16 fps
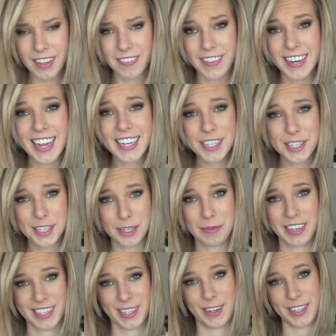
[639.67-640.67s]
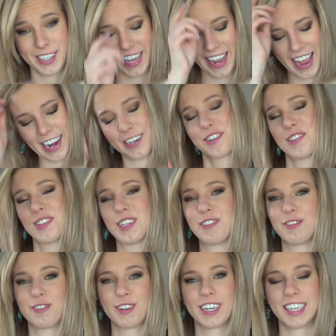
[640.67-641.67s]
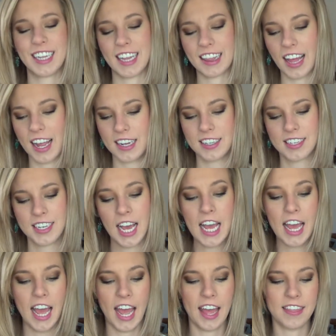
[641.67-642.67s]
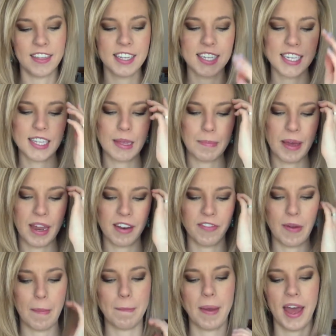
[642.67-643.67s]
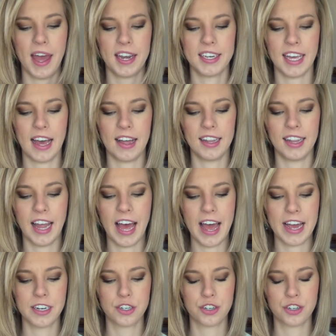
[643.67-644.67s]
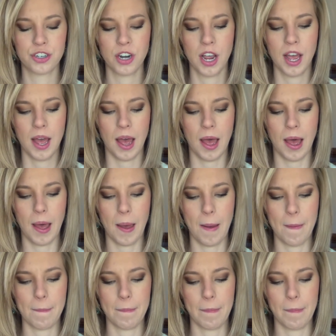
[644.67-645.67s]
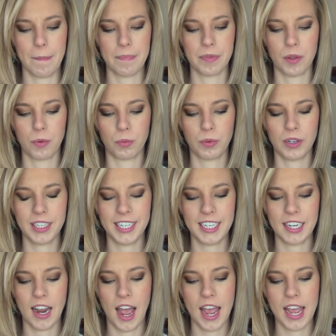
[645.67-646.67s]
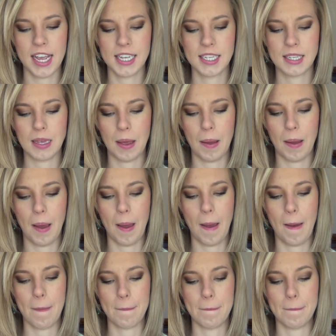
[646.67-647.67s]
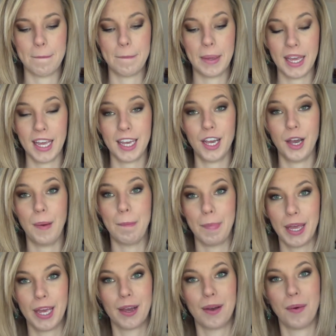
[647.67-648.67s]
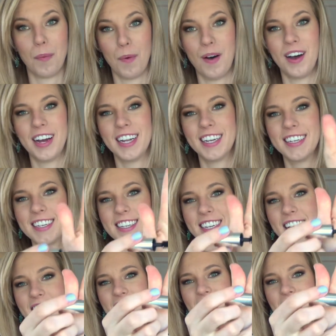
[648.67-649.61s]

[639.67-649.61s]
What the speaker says: The next two mascaras I actually really liked, and this is the Benefit Bad Gal Lash. Really nice, big wand.